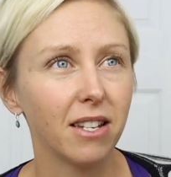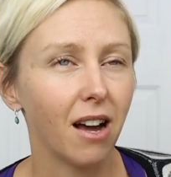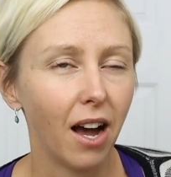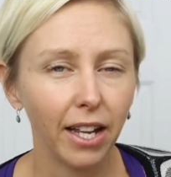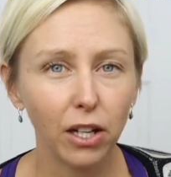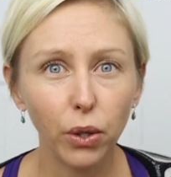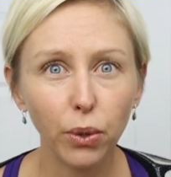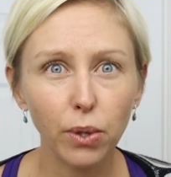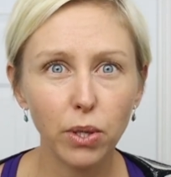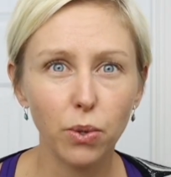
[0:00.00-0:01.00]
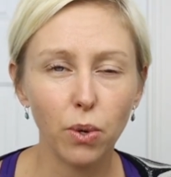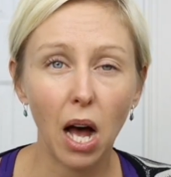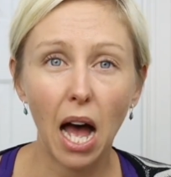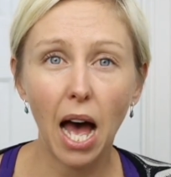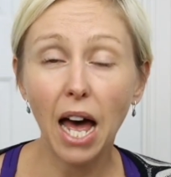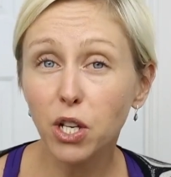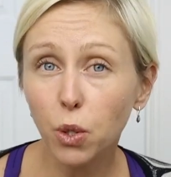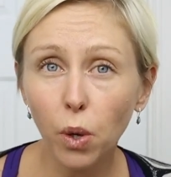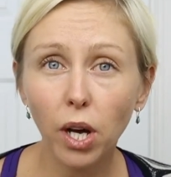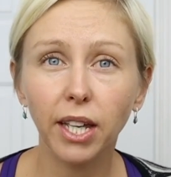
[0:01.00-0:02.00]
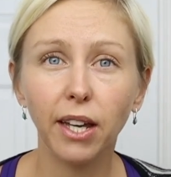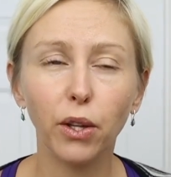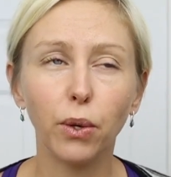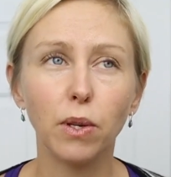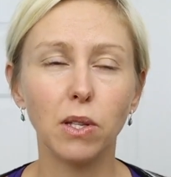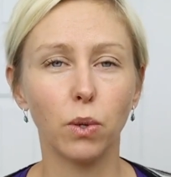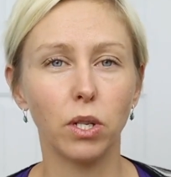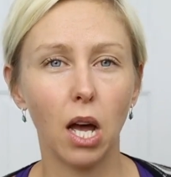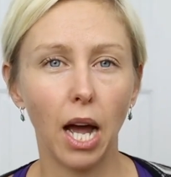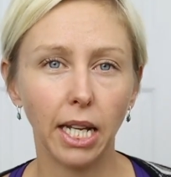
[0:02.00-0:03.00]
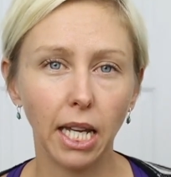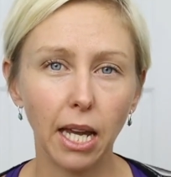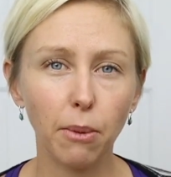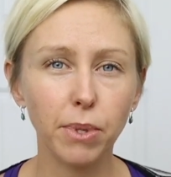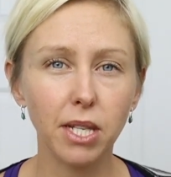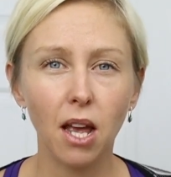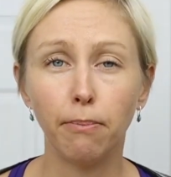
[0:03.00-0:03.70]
tight glutes or underworking glutes or tight hips,